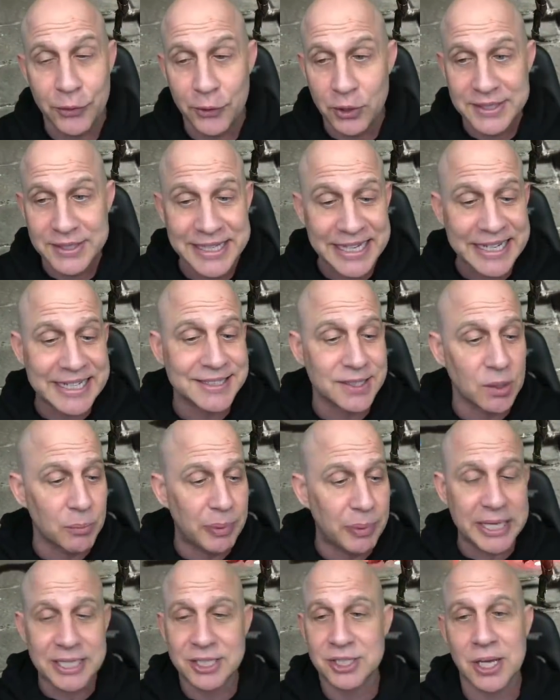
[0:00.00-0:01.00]
13 is a
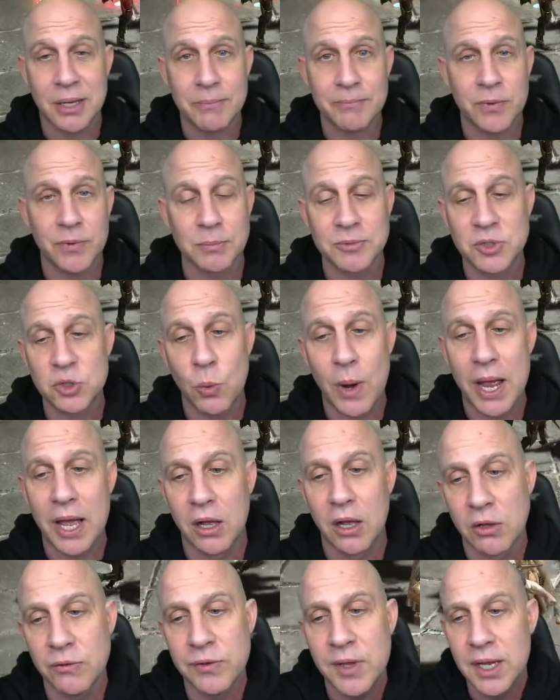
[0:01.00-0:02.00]
big jump from
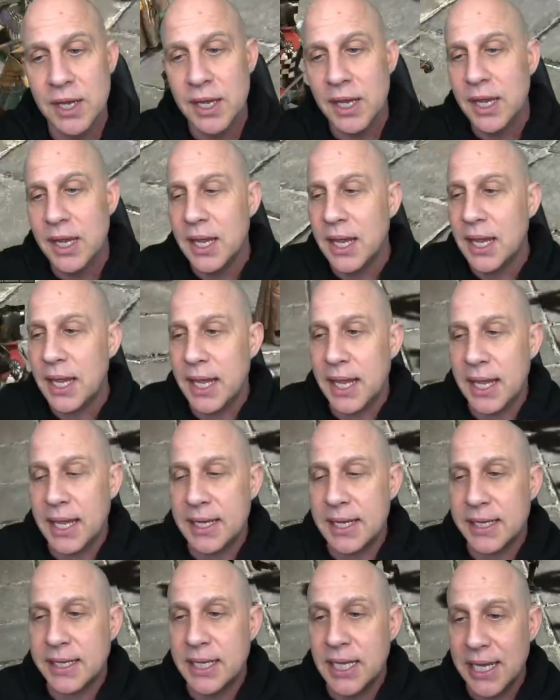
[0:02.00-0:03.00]
12, and
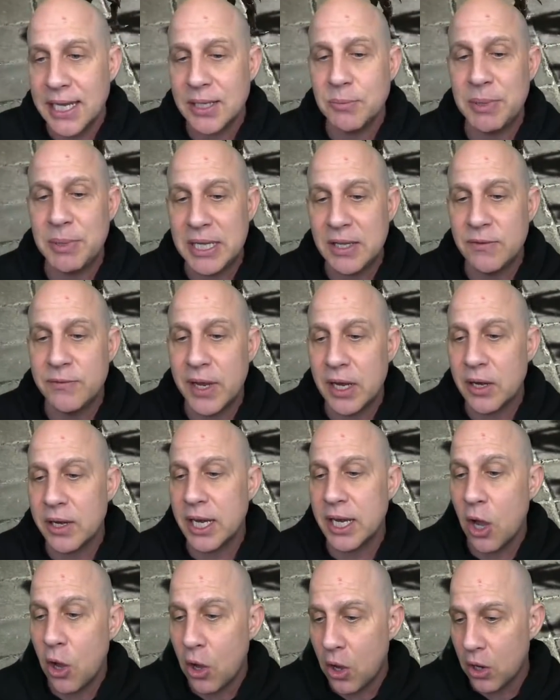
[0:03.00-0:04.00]
it can be
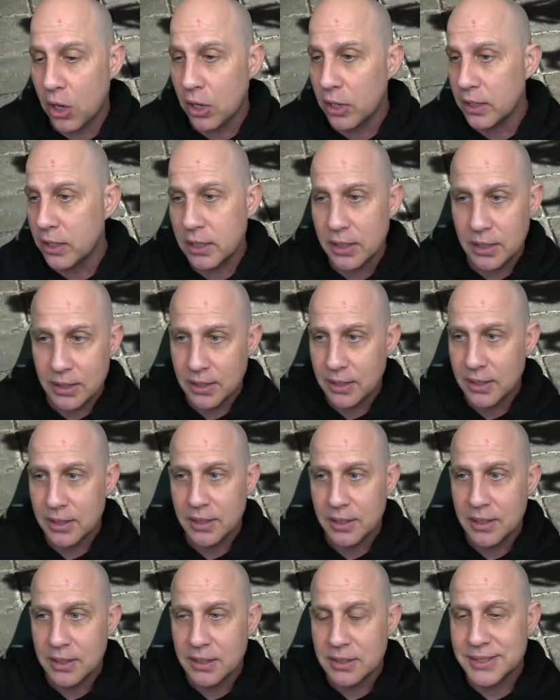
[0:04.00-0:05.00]
very hard
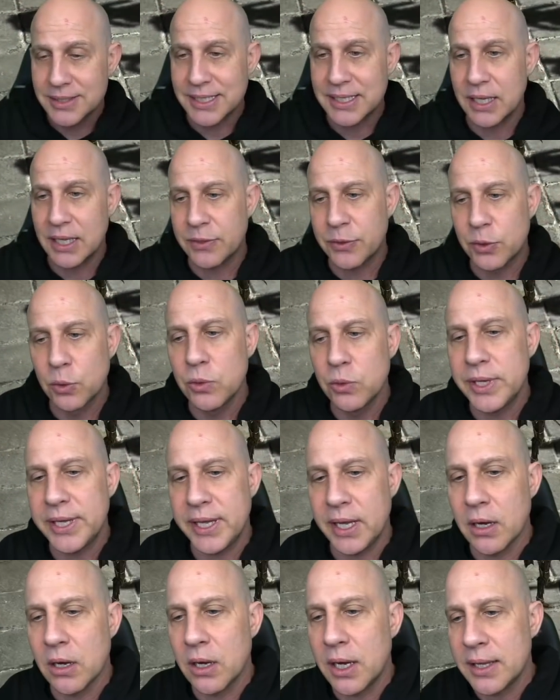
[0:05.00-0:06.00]
to get through
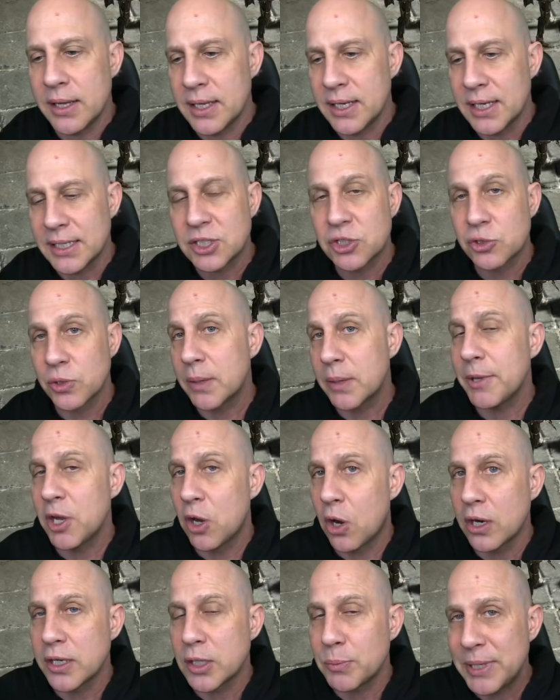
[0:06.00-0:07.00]
here and then extremely
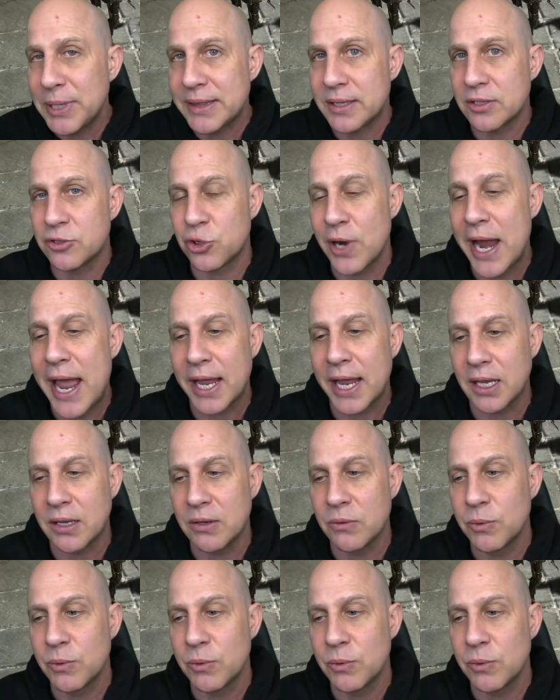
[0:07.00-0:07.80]
hard to beat the dragon.